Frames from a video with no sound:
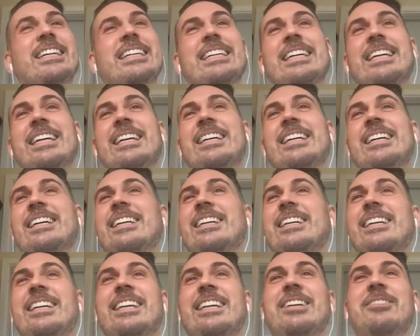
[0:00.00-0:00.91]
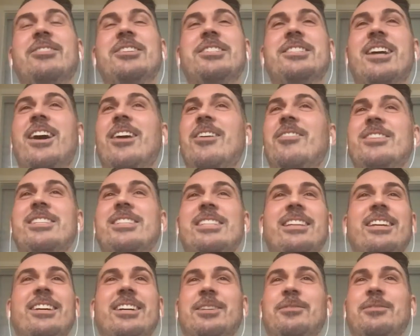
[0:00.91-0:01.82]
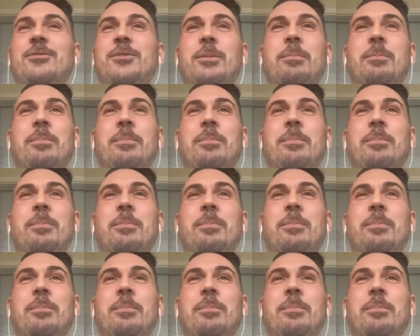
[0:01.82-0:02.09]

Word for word: oh! He was always Grandpa. looking for